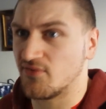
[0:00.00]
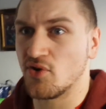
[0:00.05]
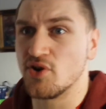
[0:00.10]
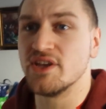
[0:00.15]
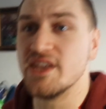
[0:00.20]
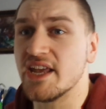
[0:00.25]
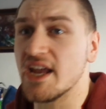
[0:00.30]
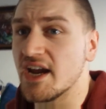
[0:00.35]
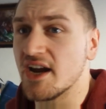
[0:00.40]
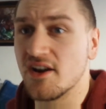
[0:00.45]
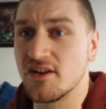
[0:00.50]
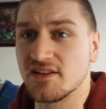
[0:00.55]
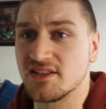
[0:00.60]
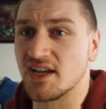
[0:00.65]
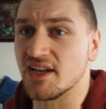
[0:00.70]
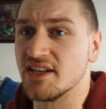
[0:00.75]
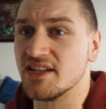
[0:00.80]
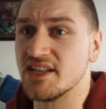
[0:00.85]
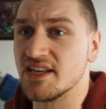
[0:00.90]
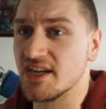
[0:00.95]
for
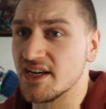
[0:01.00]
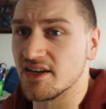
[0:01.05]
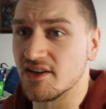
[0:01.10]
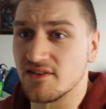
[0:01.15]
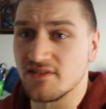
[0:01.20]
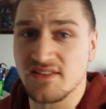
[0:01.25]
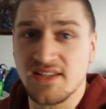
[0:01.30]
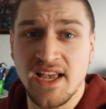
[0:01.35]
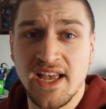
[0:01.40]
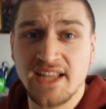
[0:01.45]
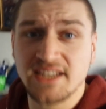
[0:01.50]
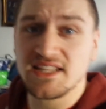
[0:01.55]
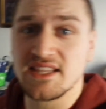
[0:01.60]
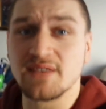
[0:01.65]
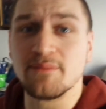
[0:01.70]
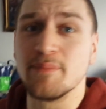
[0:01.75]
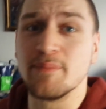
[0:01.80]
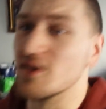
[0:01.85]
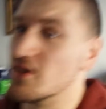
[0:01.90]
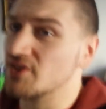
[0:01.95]
years and years till